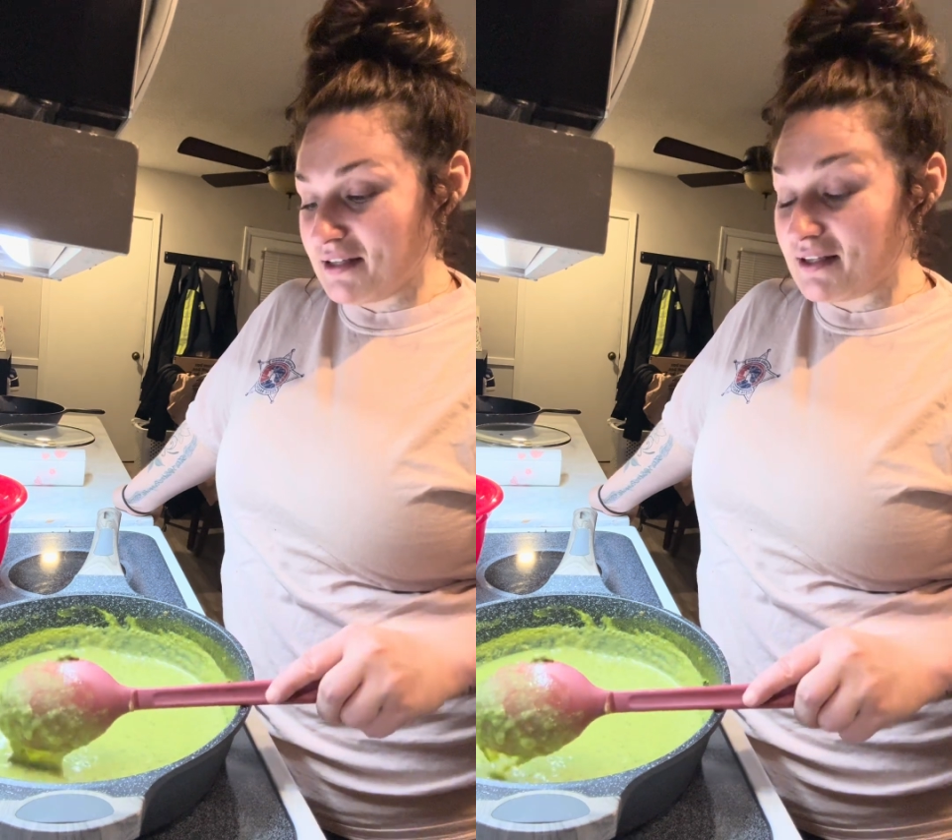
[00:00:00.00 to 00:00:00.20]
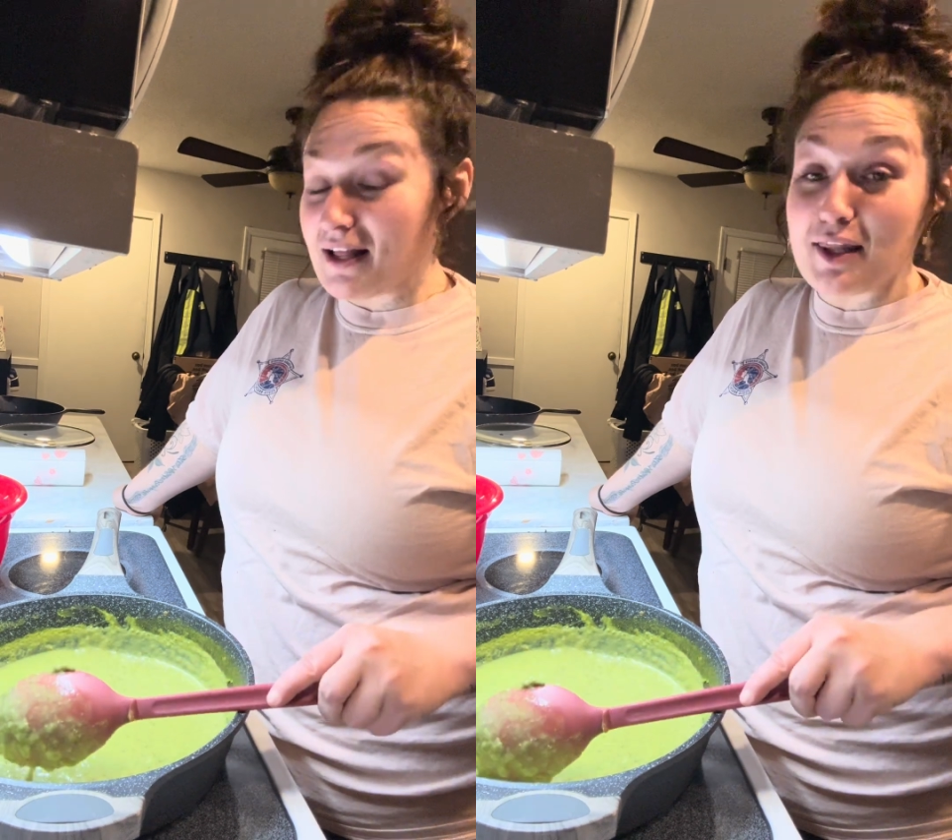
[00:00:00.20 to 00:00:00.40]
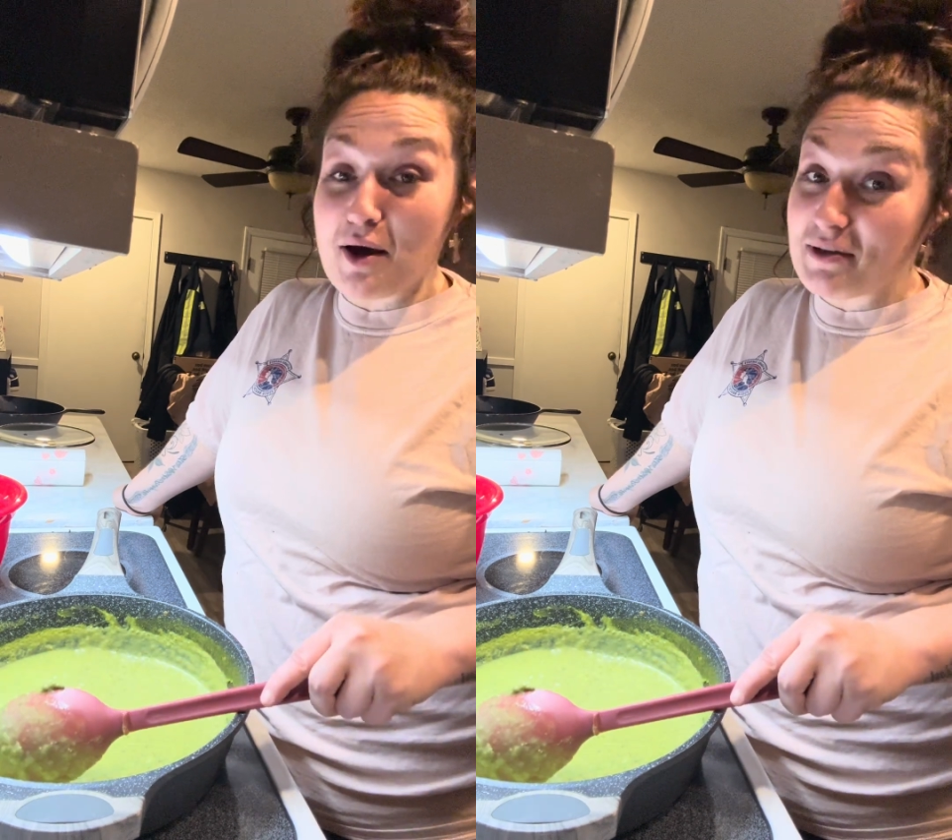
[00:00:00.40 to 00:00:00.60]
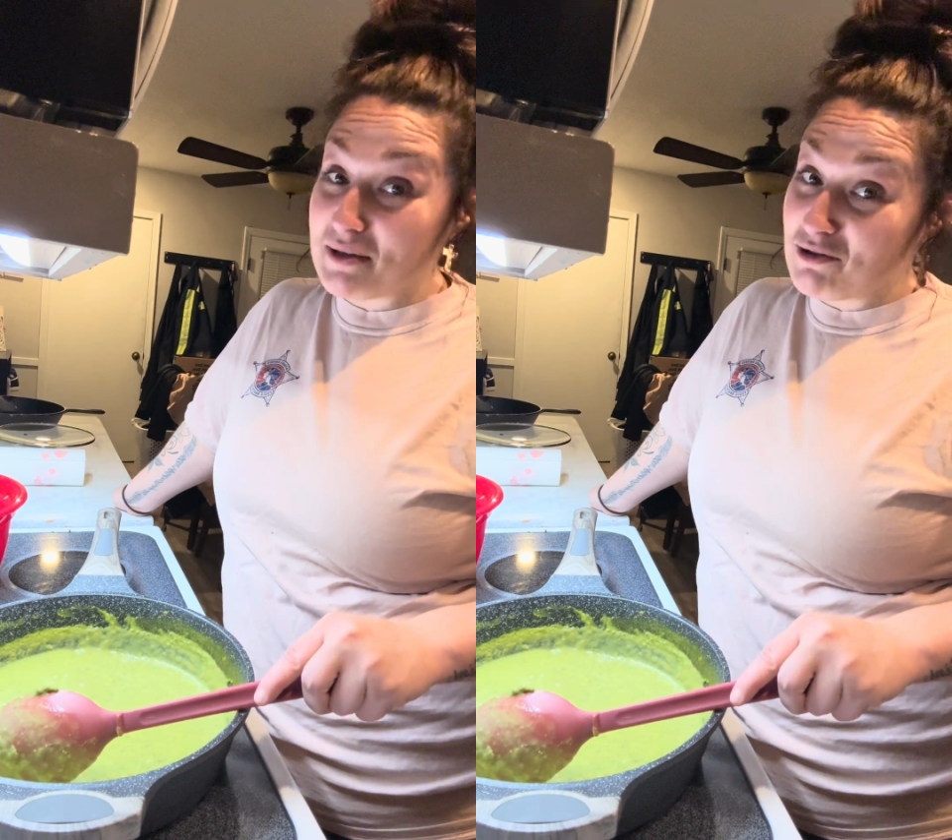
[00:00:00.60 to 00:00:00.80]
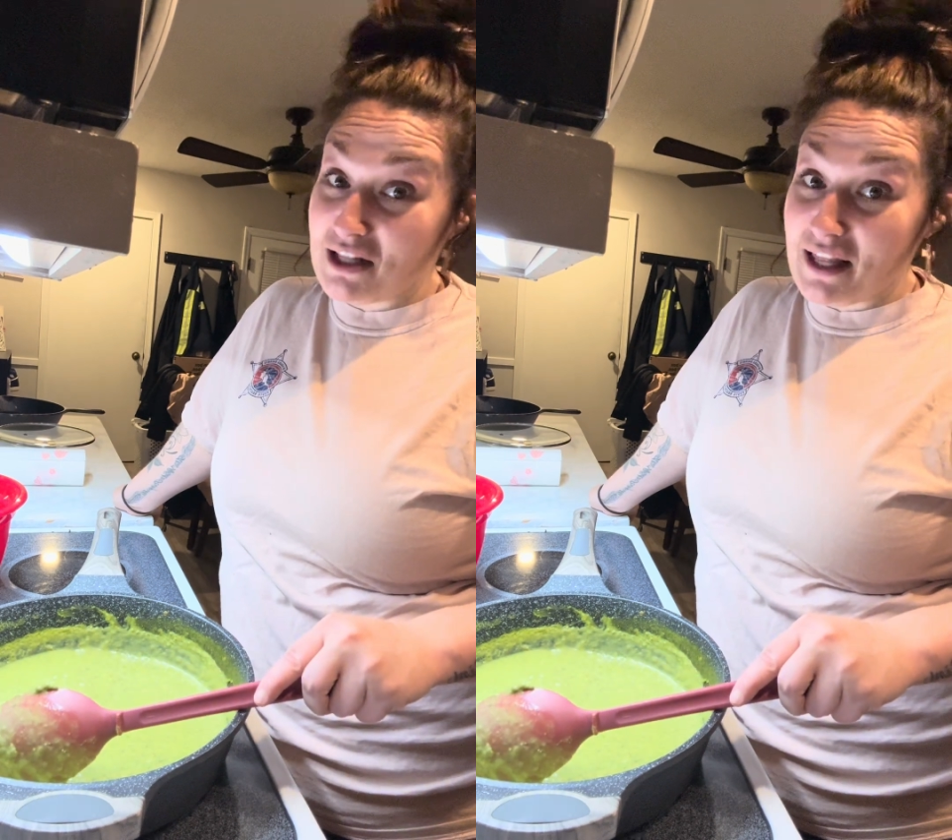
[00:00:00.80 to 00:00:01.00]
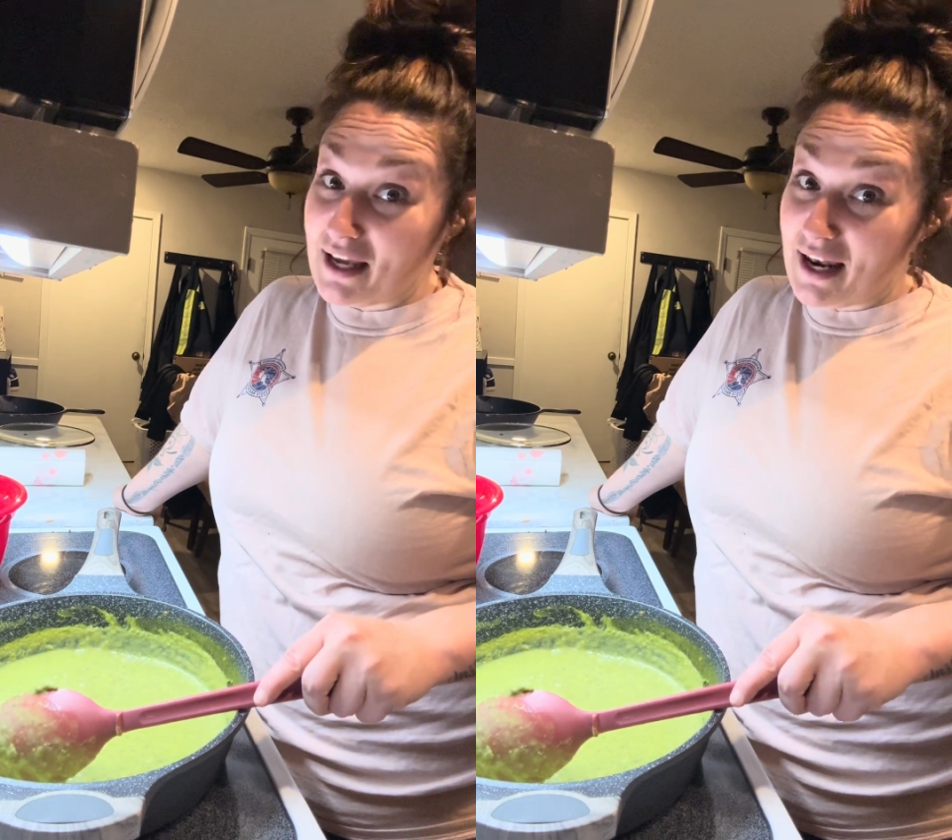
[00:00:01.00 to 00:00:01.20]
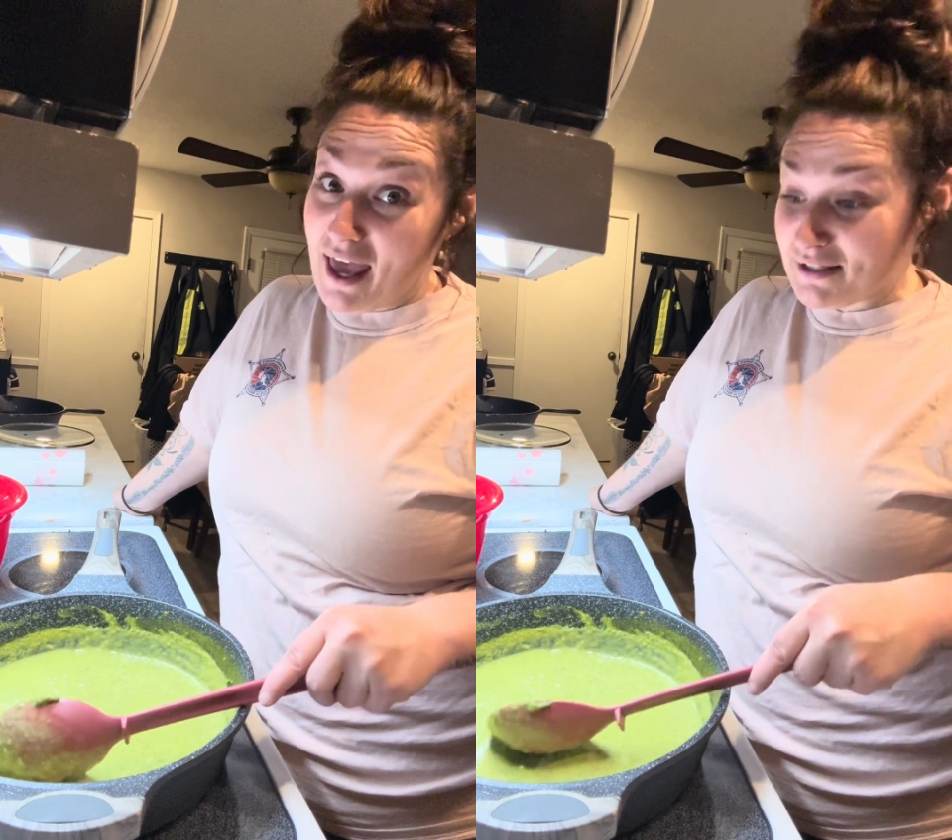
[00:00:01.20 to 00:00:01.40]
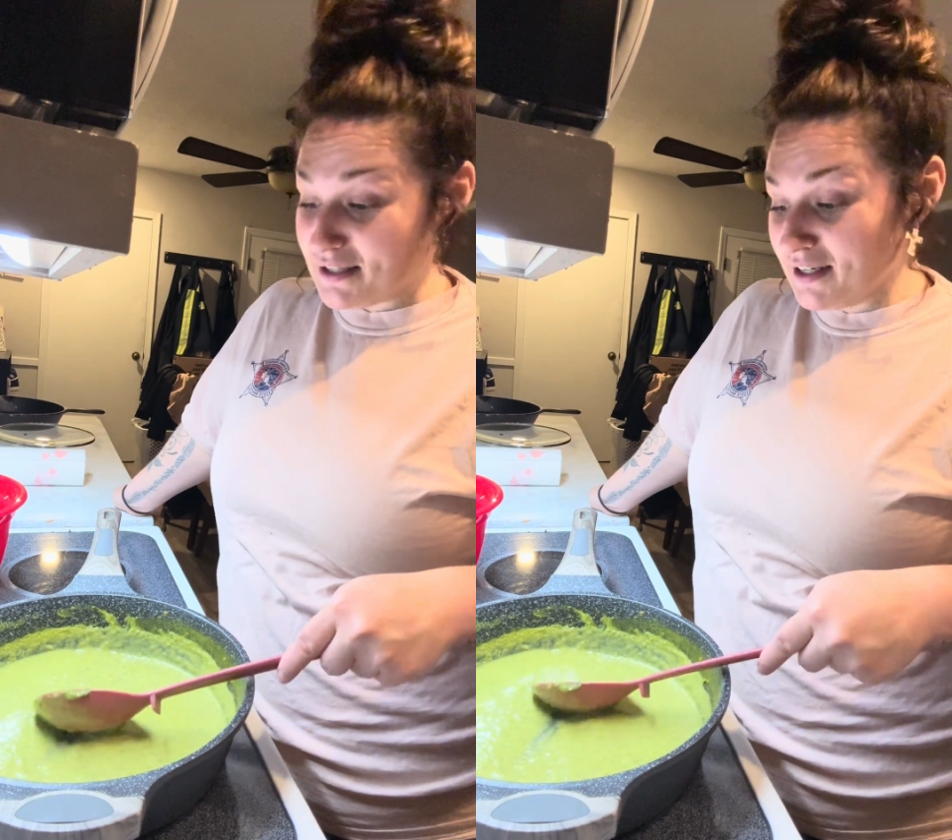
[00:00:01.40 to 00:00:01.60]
because I love me some chilaquiles.